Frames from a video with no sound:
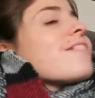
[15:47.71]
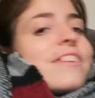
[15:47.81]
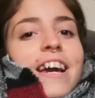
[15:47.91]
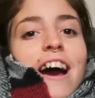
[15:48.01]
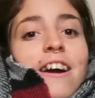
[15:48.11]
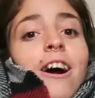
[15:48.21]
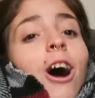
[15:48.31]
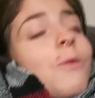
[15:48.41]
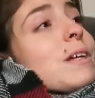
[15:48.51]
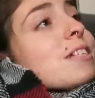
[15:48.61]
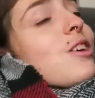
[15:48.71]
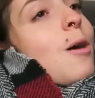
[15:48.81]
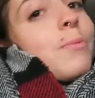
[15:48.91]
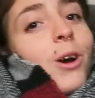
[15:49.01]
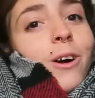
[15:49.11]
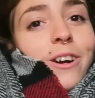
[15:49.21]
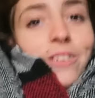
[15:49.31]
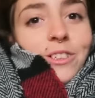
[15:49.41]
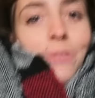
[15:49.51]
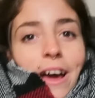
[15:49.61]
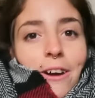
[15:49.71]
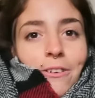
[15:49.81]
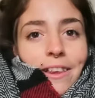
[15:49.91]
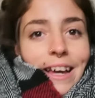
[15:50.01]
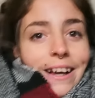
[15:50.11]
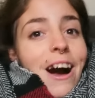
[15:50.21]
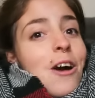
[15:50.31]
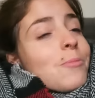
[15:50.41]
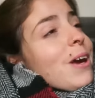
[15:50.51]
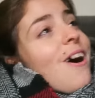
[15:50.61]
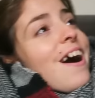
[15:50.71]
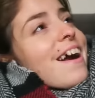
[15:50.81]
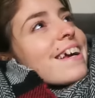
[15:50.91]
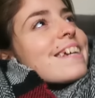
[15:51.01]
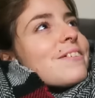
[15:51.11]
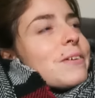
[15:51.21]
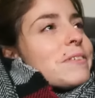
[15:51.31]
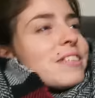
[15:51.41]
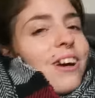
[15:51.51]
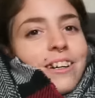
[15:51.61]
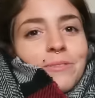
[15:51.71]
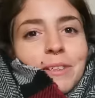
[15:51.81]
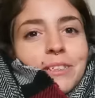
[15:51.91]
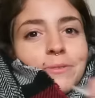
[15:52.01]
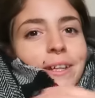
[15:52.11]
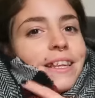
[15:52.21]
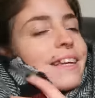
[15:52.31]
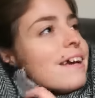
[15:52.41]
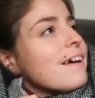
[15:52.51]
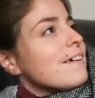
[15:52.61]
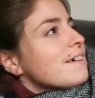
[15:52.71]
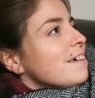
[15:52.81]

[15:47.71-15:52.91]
So. Yeah. Oh, we saw Bjork on the way. We're like, oh, Bjork! And when we talk about your friend Leah.